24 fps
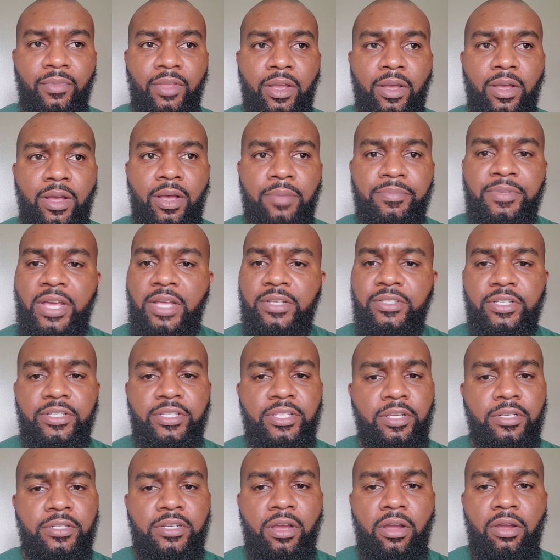I'm not just
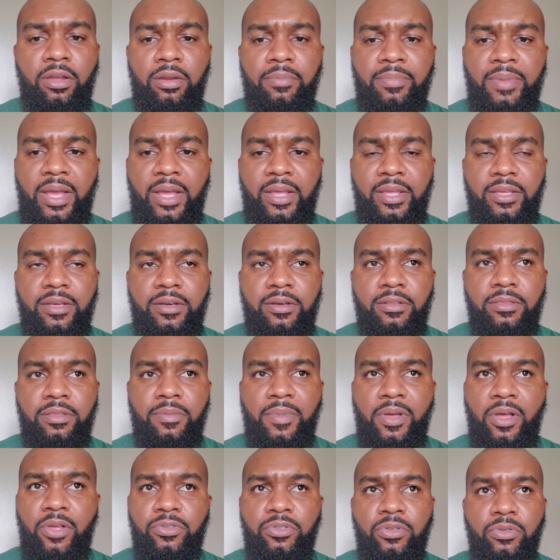here talking about health. I'm
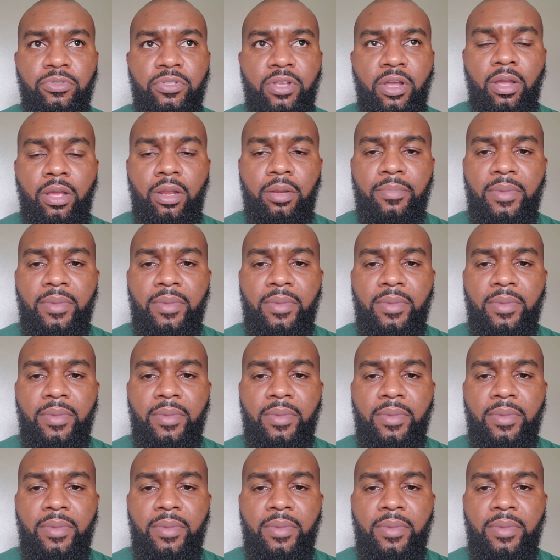also talking